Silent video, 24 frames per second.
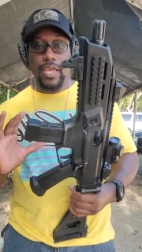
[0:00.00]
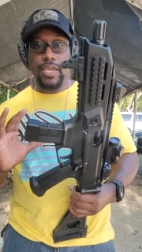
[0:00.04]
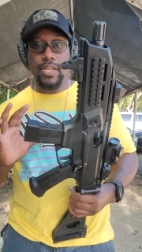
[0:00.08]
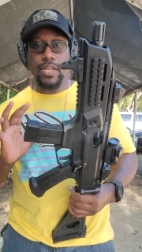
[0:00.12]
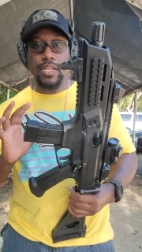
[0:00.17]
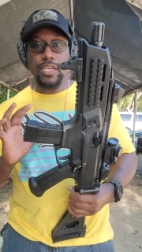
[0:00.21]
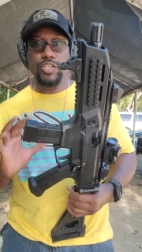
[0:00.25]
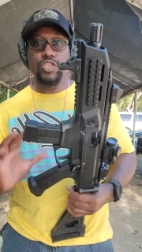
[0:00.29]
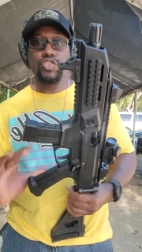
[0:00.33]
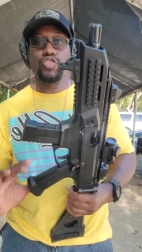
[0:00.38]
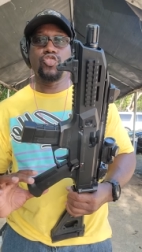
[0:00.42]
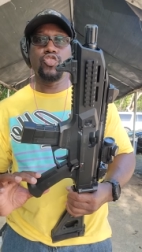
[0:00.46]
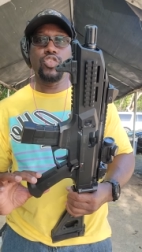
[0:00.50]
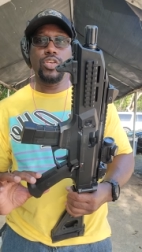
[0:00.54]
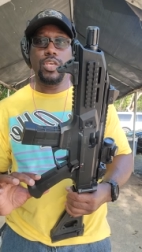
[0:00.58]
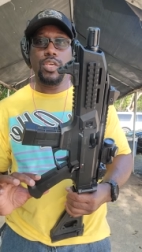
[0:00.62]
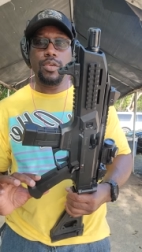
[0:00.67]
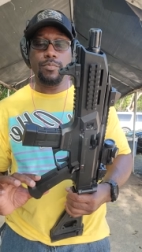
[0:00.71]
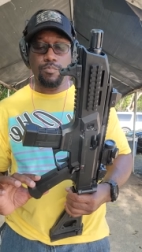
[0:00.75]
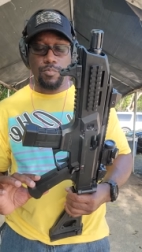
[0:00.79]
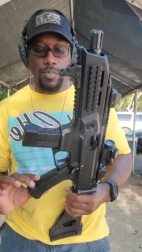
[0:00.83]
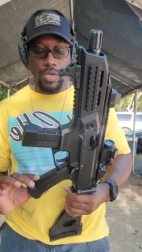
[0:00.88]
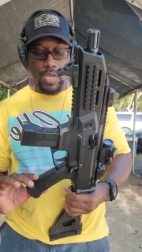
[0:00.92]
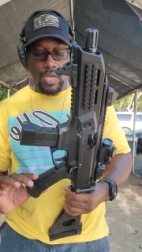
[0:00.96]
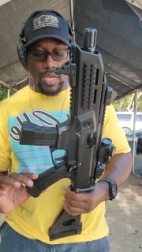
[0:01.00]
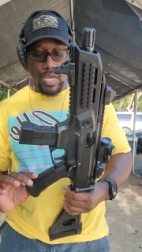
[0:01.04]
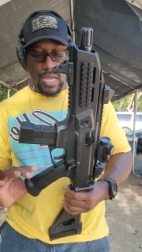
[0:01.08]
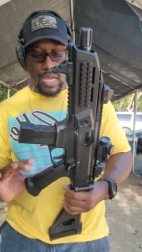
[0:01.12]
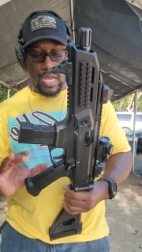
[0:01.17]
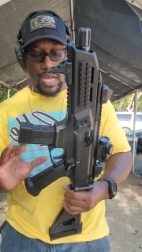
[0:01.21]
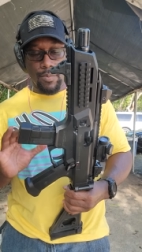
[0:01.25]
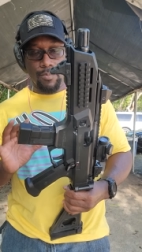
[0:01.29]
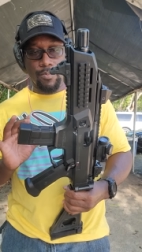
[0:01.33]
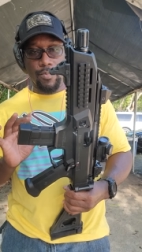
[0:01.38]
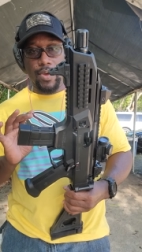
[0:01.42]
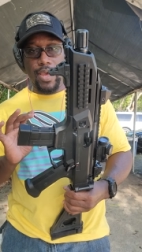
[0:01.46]
like an extreme
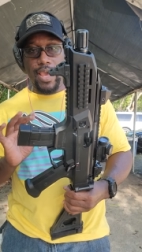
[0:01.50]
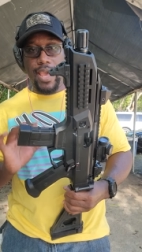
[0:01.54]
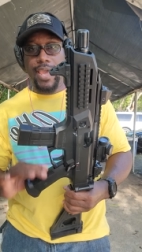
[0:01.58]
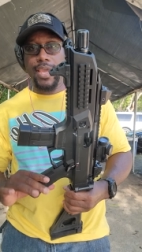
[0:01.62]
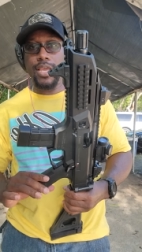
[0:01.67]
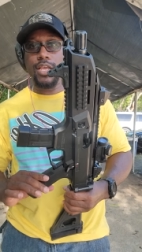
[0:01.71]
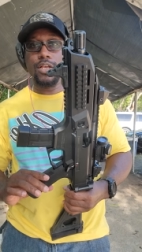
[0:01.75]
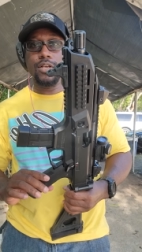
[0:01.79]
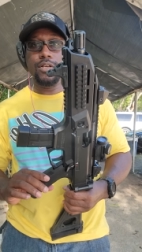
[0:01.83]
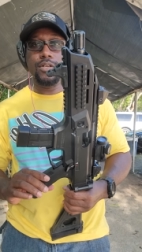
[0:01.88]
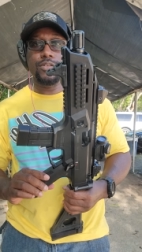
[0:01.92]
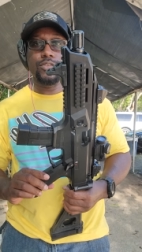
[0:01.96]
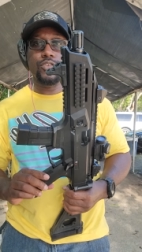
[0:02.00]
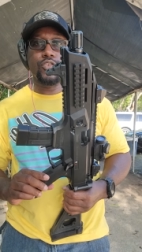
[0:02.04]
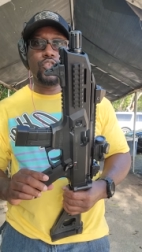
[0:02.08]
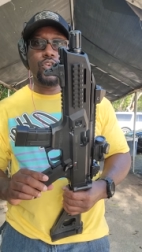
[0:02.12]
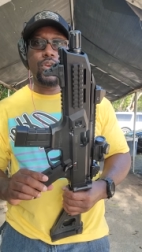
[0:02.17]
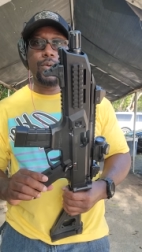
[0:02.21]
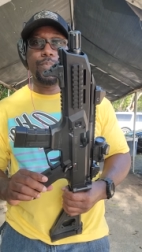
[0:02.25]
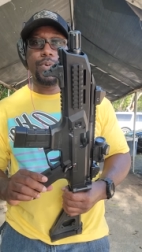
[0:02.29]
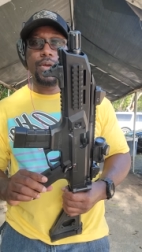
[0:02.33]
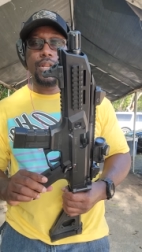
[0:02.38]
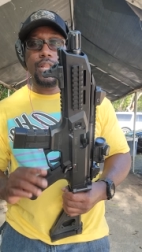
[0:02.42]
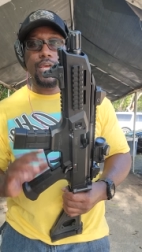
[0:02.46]
um, angled grip.